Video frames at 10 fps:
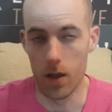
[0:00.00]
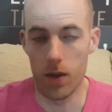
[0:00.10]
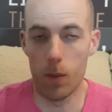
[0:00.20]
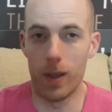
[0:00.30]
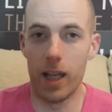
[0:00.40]

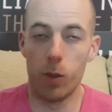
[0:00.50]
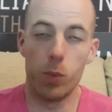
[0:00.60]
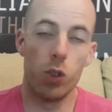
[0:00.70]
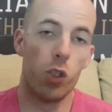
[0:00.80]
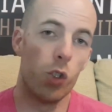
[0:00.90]
that will help
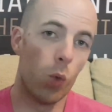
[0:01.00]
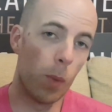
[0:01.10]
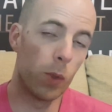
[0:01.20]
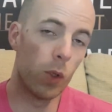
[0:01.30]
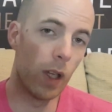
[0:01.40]
you show up
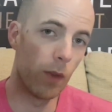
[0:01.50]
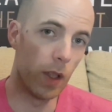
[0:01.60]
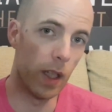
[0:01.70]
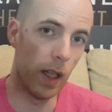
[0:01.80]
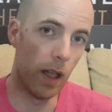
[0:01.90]
to it every
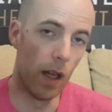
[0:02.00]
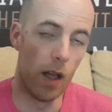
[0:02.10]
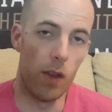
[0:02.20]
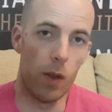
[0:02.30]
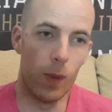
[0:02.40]
day,
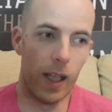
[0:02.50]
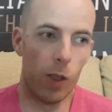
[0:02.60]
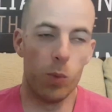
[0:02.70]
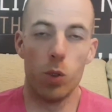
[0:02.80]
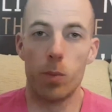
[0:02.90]
that will
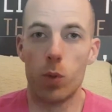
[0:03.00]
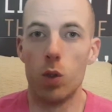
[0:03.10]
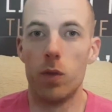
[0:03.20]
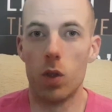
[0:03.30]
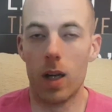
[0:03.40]
help you
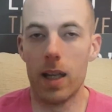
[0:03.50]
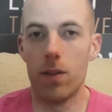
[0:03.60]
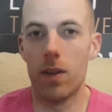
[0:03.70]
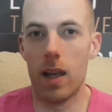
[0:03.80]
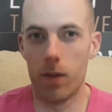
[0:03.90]
improve your
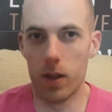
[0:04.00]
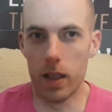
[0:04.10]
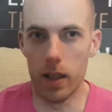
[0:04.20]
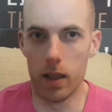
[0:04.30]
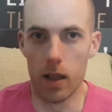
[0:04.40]
life every
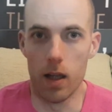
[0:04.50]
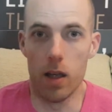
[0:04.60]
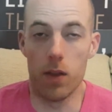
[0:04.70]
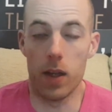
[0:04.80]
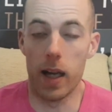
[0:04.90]
day.
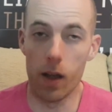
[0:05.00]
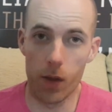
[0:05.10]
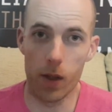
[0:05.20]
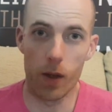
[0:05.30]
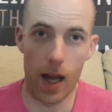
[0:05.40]
The
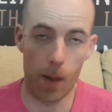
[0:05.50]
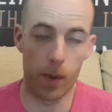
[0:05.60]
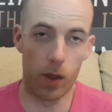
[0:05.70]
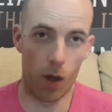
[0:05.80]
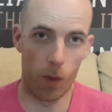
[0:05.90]
healthier and happier
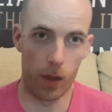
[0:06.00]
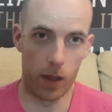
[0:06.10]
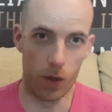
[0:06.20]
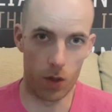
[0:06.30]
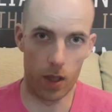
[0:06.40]
you are within
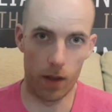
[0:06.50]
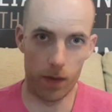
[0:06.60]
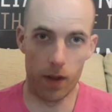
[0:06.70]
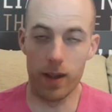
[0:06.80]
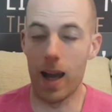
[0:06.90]
yourself,
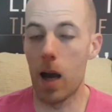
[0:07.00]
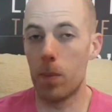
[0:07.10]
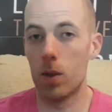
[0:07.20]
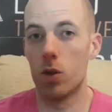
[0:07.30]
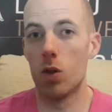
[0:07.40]
the
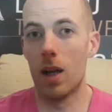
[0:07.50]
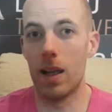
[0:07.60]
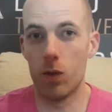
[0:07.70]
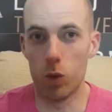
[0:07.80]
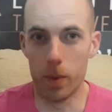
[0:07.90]
happier your
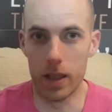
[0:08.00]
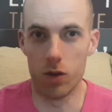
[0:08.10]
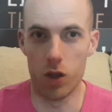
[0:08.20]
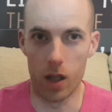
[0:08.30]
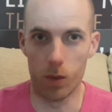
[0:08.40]
life will be in
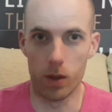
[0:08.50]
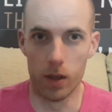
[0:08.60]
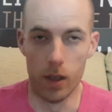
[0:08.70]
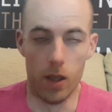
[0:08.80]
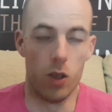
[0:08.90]
general.
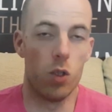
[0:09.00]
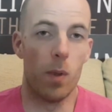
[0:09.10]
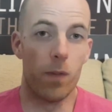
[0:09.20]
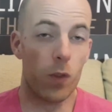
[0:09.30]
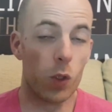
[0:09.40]
So my
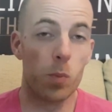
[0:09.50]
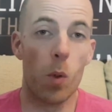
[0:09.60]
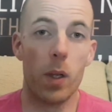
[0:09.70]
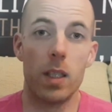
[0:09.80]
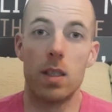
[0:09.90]
first
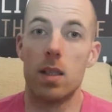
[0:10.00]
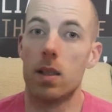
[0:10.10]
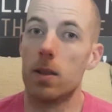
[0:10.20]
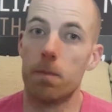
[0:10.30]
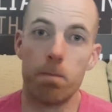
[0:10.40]
point is
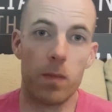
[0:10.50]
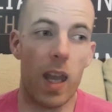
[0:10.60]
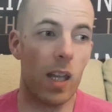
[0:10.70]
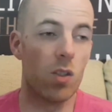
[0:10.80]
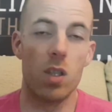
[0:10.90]
that
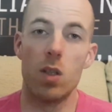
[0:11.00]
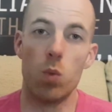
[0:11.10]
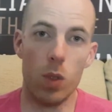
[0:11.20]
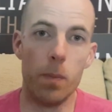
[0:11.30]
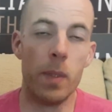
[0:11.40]
exercise
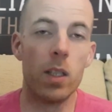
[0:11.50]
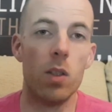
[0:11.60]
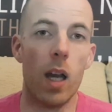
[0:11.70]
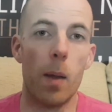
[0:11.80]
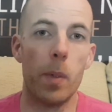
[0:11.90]
will make you
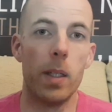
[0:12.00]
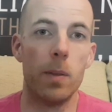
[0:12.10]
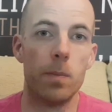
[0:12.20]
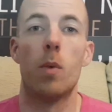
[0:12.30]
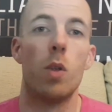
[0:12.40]
happy.
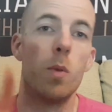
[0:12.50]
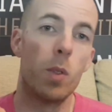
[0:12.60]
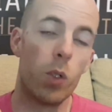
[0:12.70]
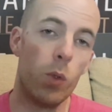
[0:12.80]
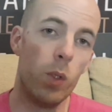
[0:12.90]
Point number
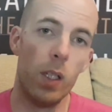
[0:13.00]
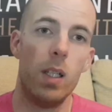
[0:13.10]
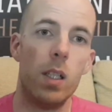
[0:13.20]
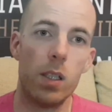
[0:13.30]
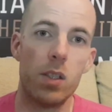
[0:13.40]
two,
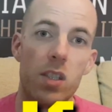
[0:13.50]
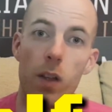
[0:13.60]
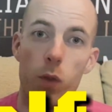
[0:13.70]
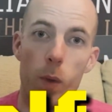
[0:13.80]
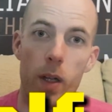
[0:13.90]

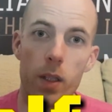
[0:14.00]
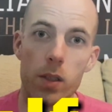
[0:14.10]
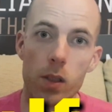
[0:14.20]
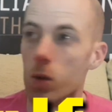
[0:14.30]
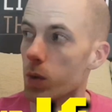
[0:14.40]

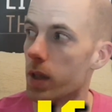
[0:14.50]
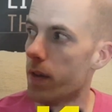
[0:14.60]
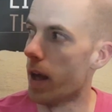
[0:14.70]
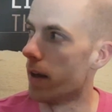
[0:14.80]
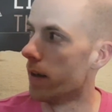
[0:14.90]
self-awareness. Who said
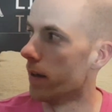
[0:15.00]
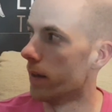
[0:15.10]
that?